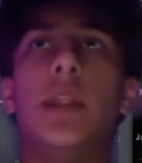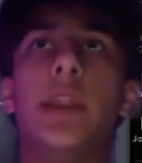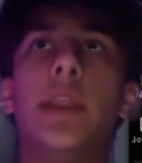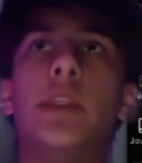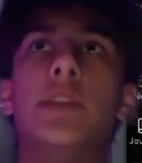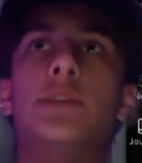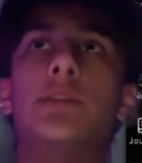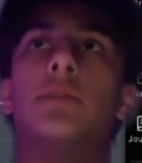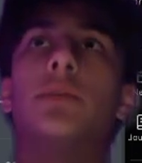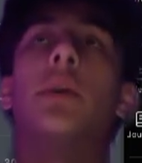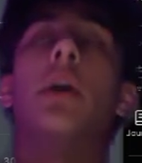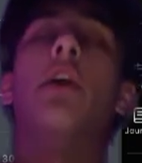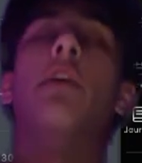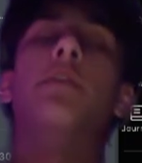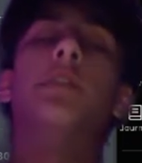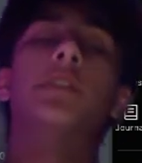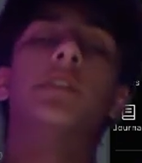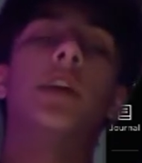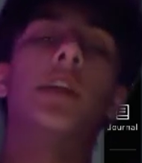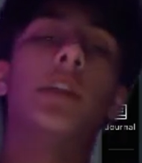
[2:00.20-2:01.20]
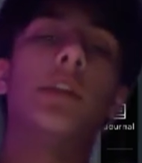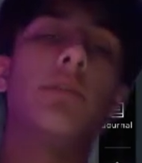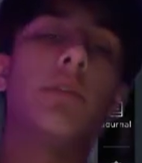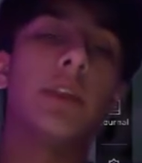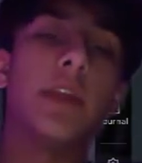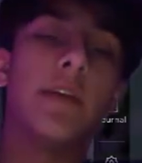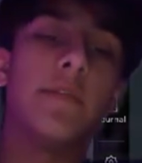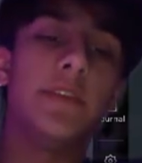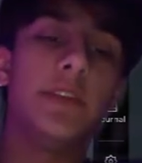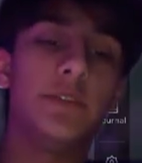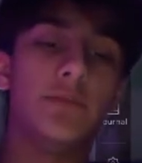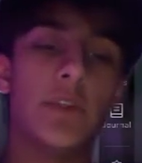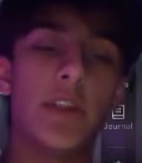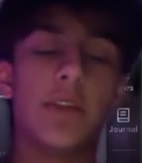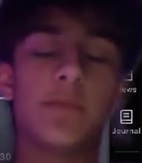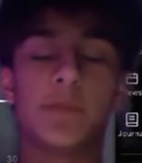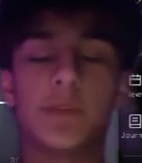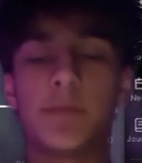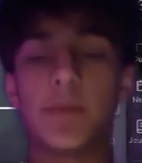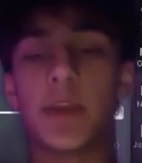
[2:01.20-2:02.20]
in. So all of a sudden you can have these
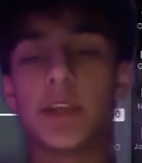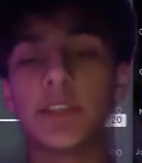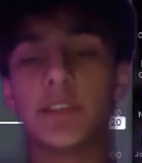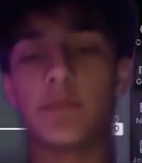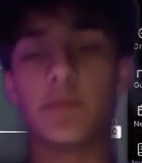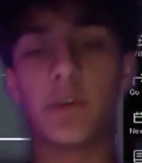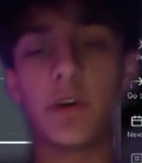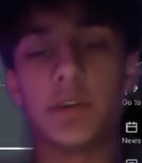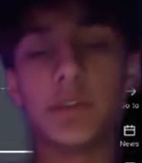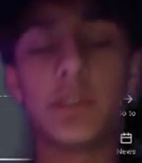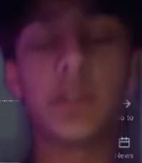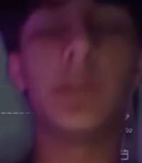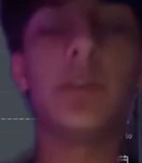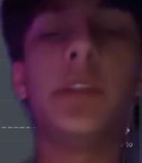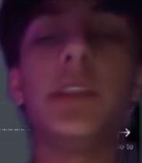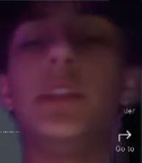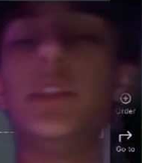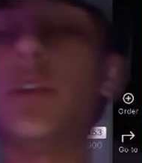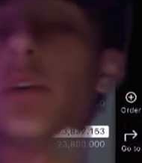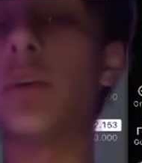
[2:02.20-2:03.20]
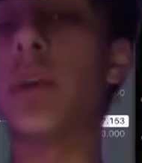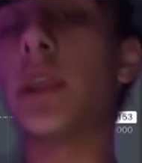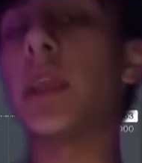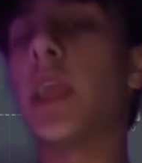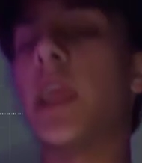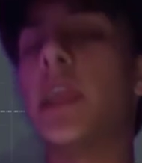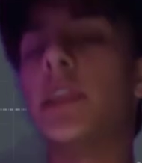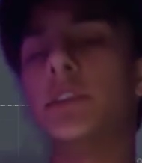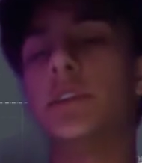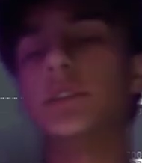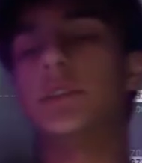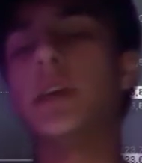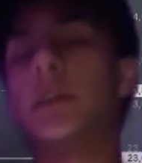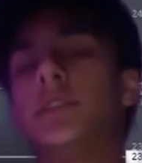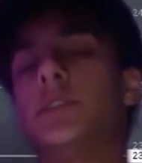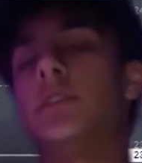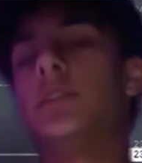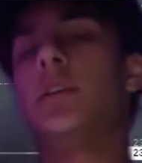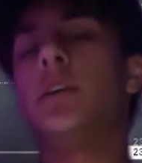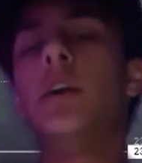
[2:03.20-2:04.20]
random spikes of volatility during Asia
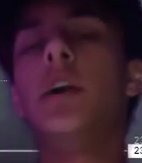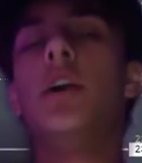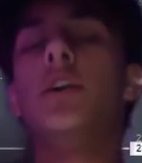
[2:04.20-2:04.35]
session.